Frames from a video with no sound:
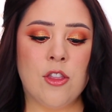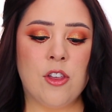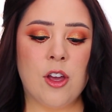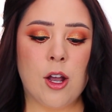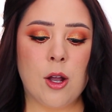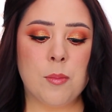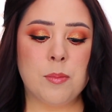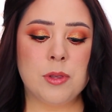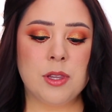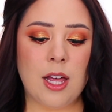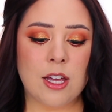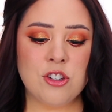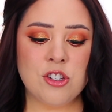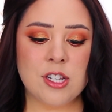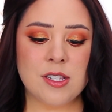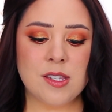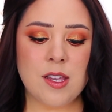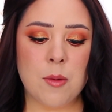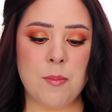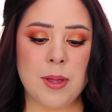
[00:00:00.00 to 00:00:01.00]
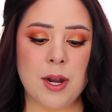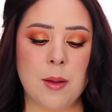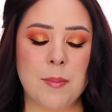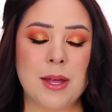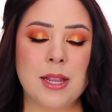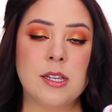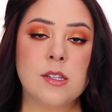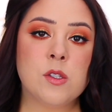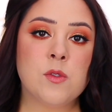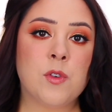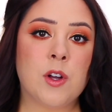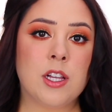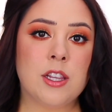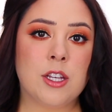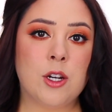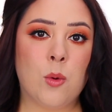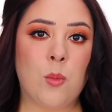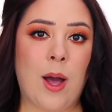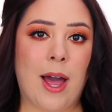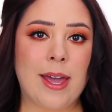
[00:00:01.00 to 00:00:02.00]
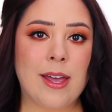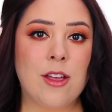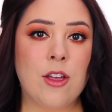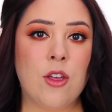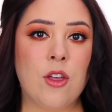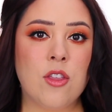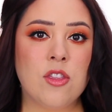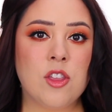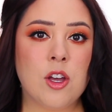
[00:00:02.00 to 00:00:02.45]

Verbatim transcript: their blushes have been on my list for a little while.